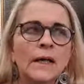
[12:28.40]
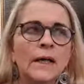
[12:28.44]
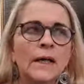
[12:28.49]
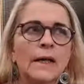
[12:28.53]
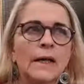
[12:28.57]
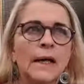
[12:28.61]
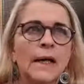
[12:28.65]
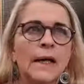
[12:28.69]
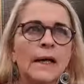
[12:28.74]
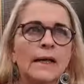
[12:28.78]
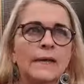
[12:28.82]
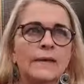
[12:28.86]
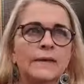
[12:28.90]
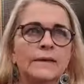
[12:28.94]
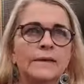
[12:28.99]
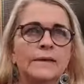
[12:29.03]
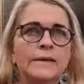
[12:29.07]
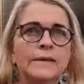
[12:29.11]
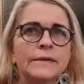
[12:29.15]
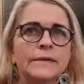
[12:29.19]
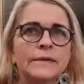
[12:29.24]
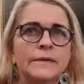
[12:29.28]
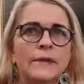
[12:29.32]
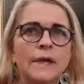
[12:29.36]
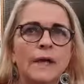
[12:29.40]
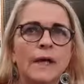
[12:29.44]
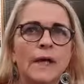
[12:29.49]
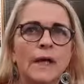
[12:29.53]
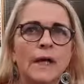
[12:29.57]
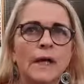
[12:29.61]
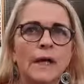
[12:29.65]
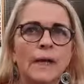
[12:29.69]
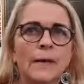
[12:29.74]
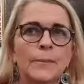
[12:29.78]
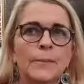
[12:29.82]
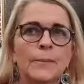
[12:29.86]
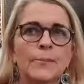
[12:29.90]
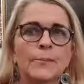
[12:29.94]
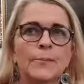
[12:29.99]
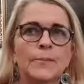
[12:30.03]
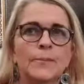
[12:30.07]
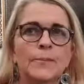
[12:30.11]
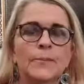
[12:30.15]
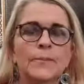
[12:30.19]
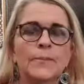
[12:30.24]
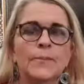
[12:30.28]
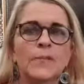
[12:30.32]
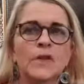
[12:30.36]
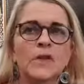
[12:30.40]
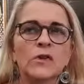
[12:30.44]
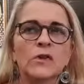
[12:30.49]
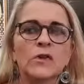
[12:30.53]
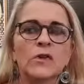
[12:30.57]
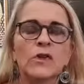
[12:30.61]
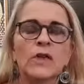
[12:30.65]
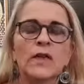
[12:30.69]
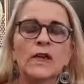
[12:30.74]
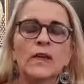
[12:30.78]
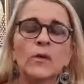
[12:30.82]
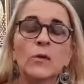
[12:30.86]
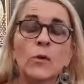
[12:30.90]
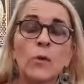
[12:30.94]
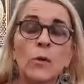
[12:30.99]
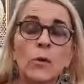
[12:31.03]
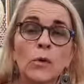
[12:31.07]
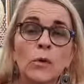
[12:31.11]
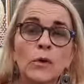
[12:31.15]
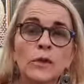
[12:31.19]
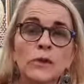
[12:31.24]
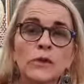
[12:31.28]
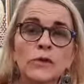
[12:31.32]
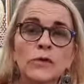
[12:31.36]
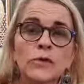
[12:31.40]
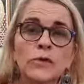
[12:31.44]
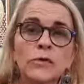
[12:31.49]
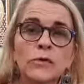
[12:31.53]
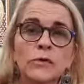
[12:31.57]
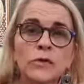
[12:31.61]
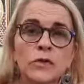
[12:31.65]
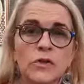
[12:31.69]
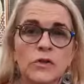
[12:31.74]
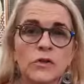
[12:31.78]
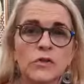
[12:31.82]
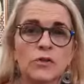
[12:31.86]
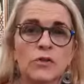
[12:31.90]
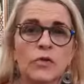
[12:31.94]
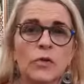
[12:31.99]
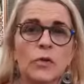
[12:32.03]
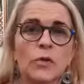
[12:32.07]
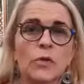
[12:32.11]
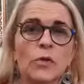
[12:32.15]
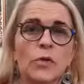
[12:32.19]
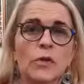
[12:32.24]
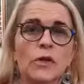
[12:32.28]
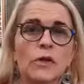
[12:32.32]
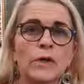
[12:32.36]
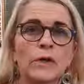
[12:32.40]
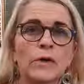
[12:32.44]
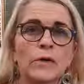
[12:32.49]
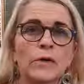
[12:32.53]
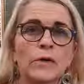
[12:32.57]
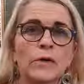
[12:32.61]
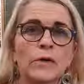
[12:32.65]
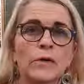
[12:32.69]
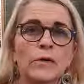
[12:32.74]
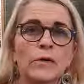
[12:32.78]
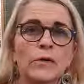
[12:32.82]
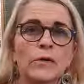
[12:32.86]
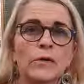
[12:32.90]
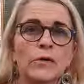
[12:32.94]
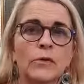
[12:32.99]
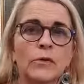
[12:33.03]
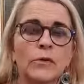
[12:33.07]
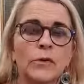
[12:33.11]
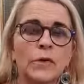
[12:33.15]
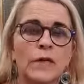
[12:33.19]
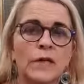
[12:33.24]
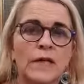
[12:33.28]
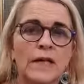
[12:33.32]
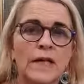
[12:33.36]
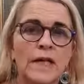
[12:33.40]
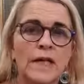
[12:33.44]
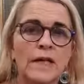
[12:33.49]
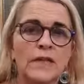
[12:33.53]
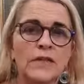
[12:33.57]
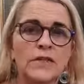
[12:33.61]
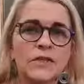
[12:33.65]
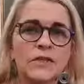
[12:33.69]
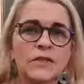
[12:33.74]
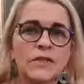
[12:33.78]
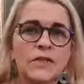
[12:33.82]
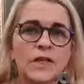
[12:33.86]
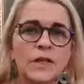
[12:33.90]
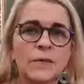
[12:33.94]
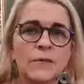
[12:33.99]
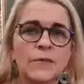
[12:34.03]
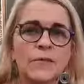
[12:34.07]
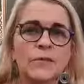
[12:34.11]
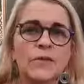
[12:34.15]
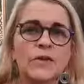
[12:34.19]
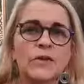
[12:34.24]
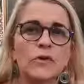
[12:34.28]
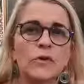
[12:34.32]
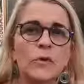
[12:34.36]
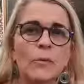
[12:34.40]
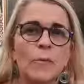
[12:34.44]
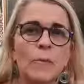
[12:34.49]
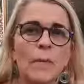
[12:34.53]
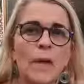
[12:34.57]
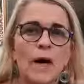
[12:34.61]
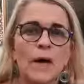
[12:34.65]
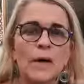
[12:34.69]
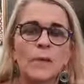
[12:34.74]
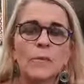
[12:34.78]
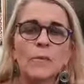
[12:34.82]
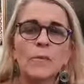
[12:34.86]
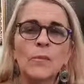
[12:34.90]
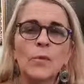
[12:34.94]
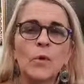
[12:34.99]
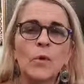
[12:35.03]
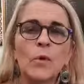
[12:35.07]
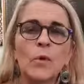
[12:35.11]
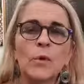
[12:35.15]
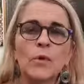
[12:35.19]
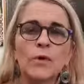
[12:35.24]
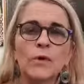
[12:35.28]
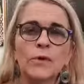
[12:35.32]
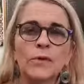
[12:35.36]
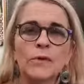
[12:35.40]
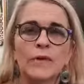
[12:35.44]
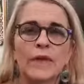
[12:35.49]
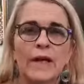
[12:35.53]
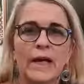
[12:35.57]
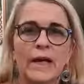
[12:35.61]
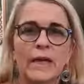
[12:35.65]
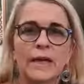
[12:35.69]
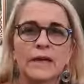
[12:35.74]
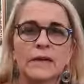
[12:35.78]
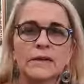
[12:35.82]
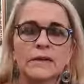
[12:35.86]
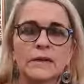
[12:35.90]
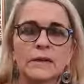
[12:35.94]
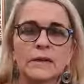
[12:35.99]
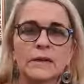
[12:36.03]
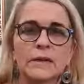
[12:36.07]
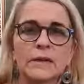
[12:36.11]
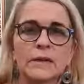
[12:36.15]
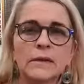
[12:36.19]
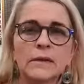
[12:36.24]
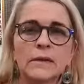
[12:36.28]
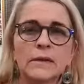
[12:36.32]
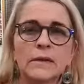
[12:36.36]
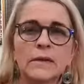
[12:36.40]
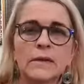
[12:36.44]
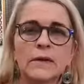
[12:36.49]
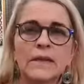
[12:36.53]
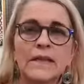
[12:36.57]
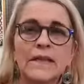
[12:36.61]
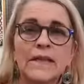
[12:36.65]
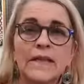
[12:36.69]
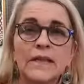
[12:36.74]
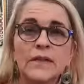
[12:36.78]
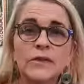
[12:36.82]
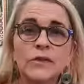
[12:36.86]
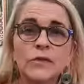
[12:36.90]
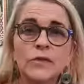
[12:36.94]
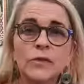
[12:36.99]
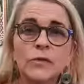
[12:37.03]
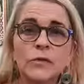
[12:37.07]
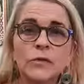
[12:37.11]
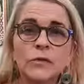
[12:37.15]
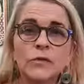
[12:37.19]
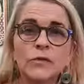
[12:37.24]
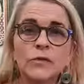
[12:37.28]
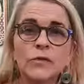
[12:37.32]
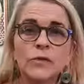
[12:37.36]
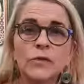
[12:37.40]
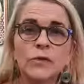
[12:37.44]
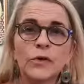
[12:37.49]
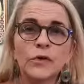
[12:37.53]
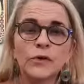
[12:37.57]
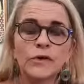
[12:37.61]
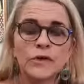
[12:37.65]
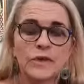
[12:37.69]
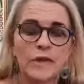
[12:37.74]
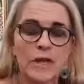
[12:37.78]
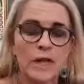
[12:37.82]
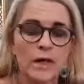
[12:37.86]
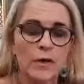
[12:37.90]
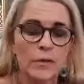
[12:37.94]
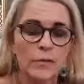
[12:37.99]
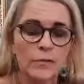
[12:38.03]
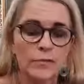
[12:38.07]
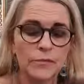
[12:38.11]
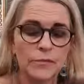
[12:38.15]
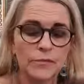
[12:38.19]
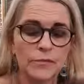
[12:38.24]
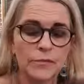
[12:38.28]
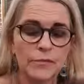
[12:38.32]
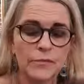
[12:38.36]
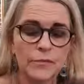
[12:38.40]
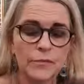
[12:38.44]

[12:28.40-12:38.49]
And in order to restore your relationship with your mom or your dad, you need to do it for yourself.